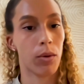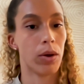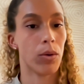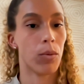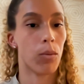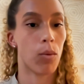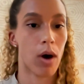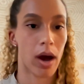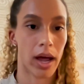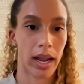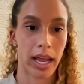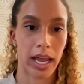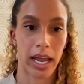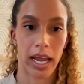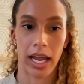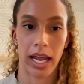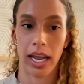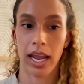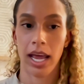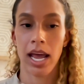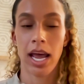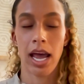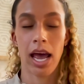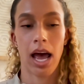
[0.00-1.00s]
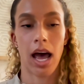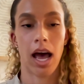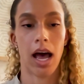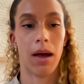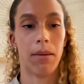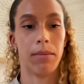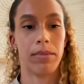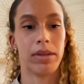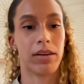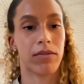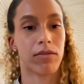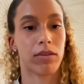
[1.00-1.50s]
we wanted,
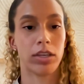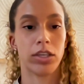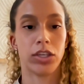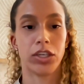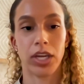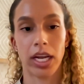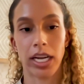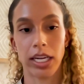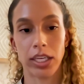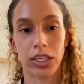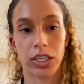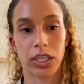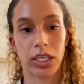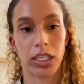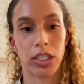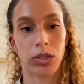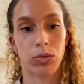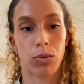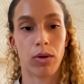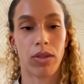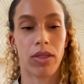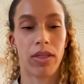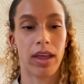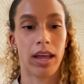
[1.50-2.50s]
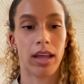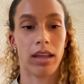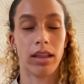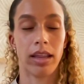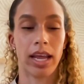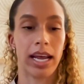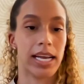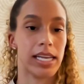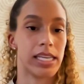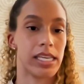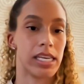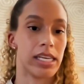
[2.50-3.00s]
different changes within
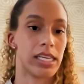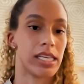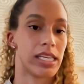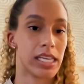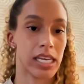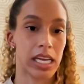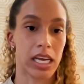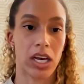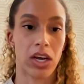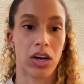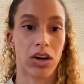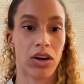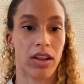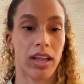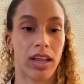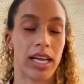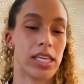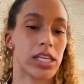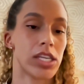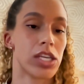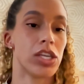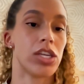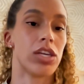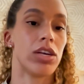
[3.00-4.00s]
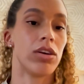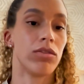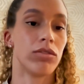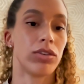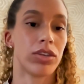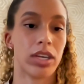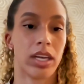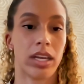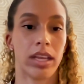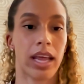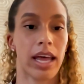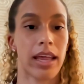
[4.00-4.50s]
the ACC or the
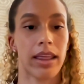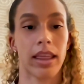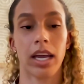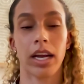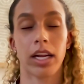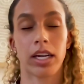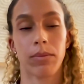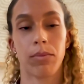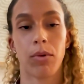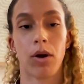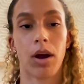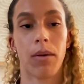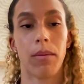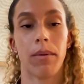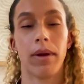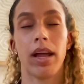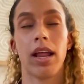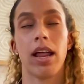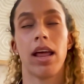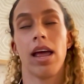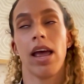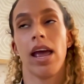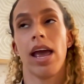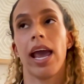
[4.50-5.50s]
institution, the athletic department.